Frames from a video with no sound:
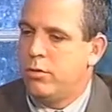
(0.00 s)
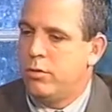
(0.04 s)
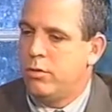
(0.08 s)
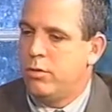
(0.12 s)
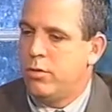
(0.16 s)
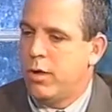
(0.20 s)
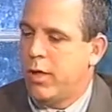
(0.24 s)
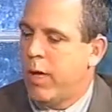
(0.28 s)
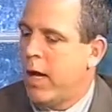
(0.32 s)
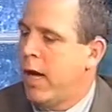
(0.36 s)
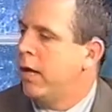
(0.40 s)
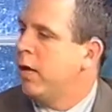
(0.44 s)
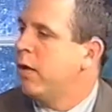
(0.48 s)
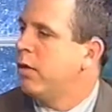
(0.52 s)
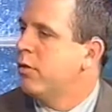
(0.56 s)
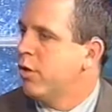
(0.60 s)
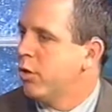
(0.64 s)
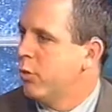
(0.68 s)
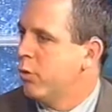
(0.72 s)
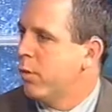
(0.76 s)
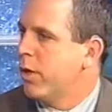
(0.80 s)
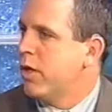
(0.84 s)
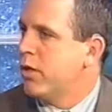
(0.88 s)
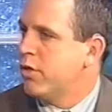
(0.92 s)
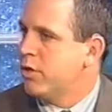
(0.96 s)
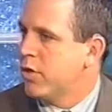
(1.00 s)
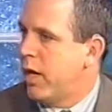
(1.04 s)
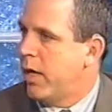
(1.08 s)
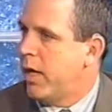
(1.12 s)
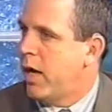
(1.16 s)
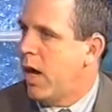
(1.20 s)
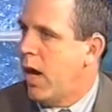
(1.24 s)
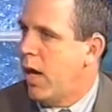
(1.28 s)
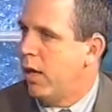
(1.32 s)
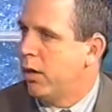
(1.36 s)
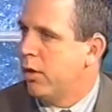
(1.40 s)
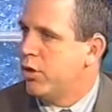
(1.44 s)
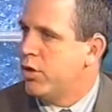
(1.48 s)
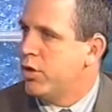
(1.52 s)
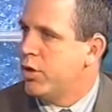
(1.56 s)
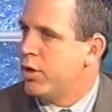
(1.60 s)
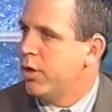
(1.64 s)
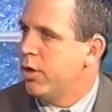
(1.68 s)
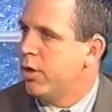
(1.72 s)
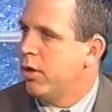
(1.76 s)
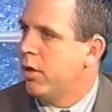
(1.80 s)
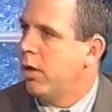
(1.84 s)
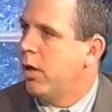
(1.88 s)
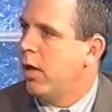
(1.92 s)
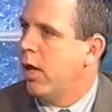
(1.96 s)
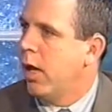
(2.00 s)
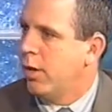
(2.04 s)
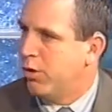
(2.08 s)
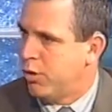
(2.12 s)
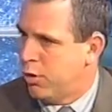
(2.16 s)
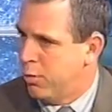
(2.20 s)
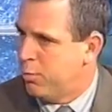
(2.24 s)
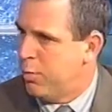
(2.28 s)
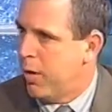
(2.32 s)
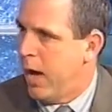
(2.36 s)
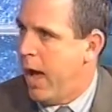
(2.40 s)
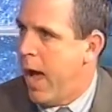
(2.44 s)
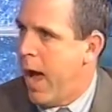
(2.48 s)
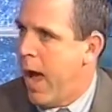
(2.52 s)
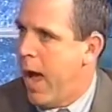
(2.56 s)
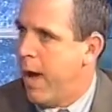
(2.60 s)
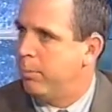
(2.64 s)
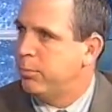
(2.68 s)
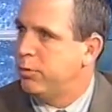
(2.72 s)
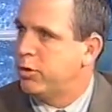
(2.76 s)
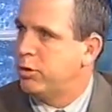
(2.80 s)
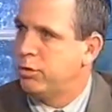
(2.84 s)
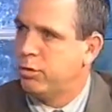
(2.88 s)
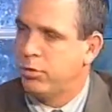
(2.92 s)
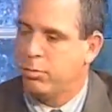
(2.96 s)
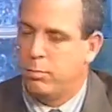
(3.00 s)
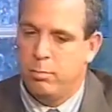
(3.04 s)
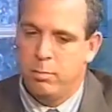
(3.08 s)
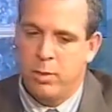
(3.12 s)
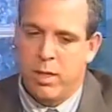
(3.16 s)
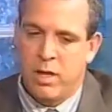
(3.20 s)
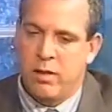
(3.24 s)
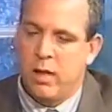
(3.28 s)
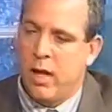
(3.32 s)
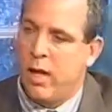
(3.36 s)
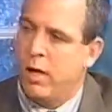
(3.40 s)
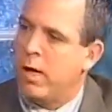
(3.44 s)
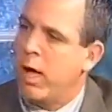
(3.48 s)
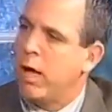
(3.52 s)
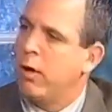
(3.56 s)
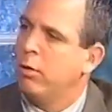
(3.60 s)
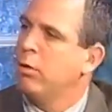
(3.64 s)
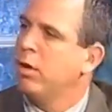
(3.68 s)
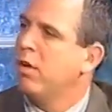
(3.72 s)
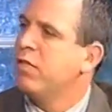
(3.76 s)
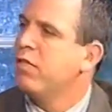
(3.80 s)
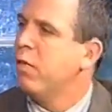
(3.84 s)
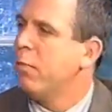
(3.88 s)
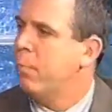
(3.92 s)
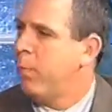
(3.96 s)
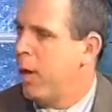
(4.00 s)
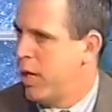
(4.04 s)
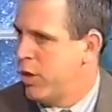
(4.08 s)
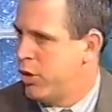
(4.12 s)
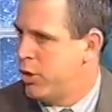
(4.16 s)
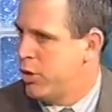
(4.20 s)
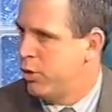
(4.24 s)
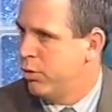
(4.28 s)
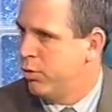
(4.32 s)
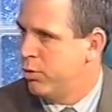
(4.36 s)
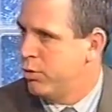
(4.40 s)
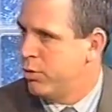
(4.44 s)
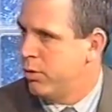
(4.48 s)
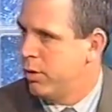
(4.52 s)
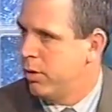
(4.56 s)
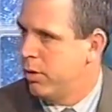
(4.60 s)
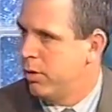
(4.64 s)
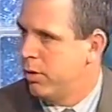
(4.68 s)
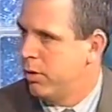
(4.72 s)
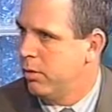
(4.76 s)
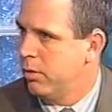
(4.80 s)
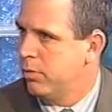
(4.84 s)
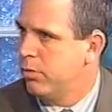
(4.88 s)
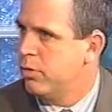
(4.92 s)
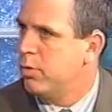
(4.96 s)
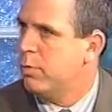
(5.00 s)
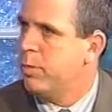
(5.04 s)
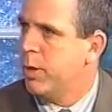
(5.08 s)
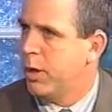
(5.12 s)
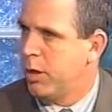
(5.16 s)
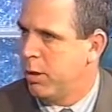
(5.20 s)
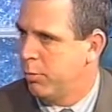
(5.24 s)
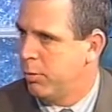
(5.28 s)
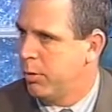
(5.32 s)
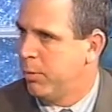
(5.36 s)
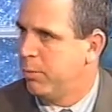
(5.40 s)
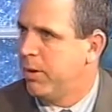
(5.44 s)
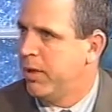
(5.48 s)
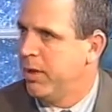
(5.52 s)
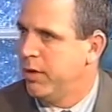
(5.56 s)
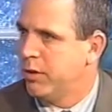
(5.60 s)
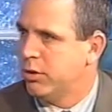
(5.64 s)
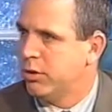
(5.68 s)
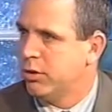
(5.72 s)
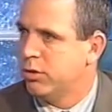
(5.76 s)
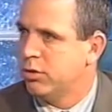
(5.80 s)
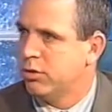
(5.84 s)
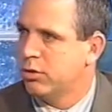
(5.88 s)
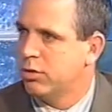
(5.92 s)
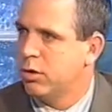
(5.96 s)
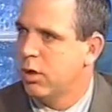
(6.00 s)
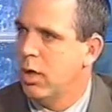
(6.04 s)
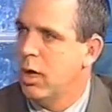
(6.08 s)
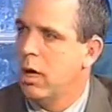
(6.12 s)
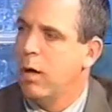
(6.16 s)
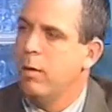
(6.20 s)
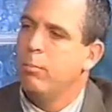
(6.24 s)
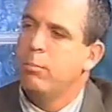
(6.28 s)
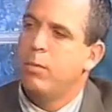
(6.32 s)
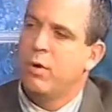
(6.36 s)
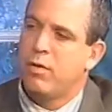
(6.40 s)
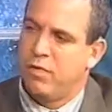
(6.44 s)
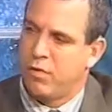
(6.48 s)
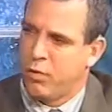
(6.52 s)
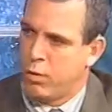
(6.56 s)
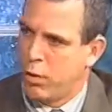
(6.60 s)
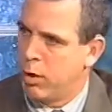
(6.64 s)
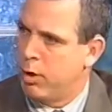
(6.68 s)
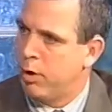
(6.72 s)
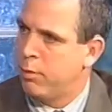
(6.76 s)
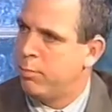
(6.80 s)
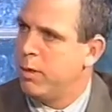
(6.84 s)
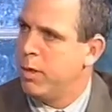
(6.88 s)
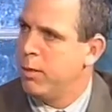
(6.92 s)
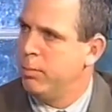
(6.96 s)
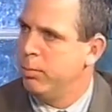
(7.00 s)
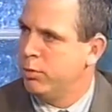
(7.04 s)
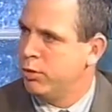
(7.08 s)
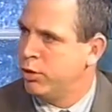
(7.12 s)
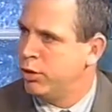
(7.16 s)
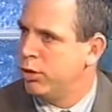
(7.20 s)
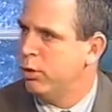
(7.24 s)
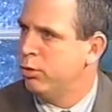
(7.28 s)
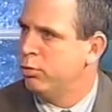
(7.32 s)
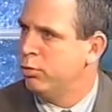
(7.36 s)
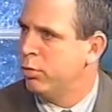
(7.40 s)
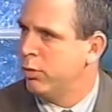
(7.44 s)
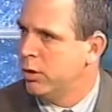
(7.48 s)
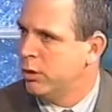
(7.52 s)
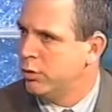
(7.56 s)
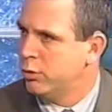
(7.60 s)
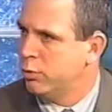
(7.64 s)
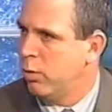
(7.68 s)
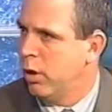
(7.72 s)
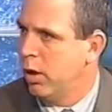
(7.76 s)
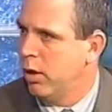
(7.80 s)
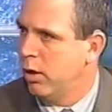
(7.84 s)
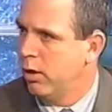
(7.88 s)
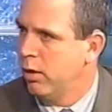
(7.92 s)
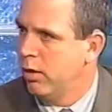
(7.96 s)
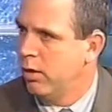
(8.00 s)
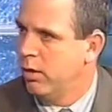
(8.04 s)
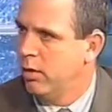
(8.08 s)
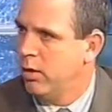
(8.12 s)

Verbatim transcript: to gain a degree in psychology hmm. to perhaps be there not only for my children to pick up the pieces, but for other people's children as well.